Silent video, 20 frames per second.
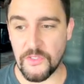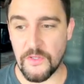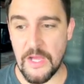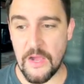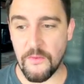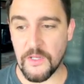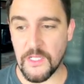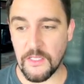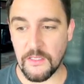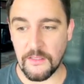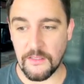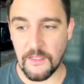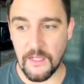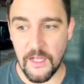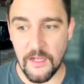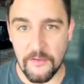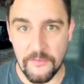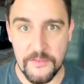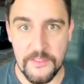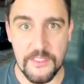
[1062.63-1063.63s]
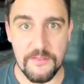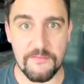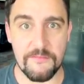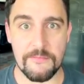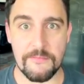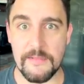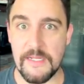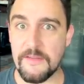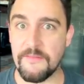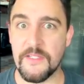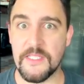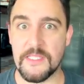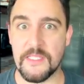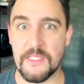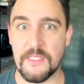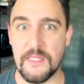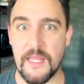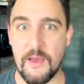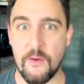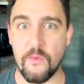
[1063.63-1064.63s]
I would love to
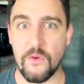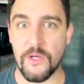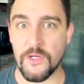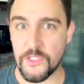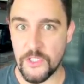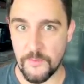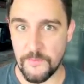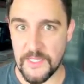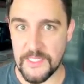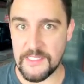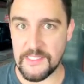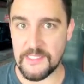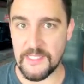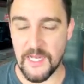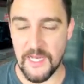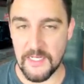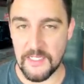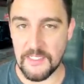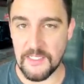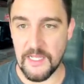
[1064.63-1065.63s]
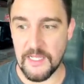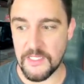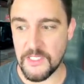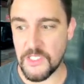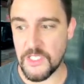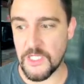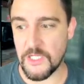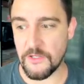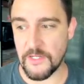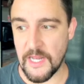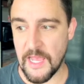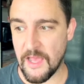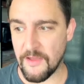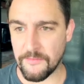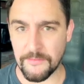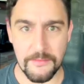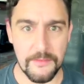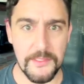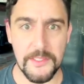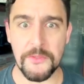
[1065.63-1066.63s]
revisit that workshop I started last year and
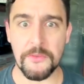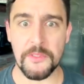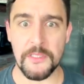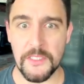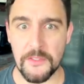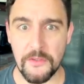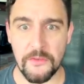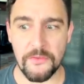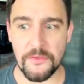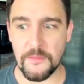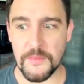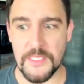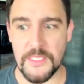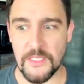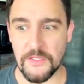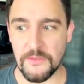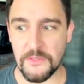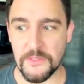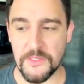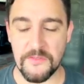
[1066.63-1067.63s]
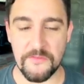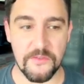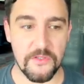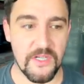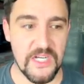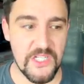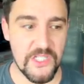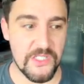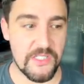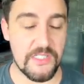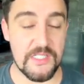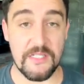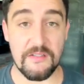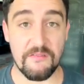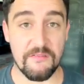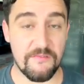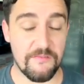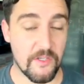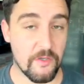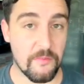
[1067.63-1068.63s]
have literally all the materials for. I just
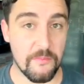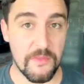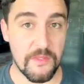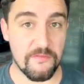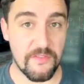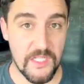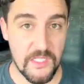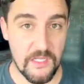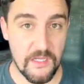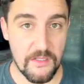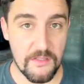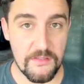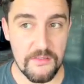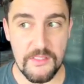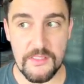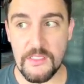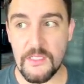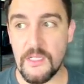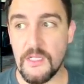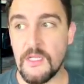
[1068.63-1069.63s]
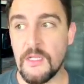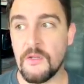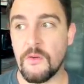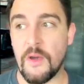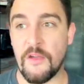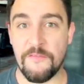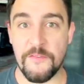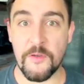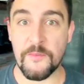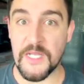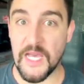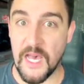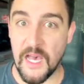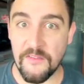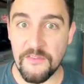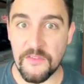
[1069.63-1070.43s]
didn't film the videos. I filmed half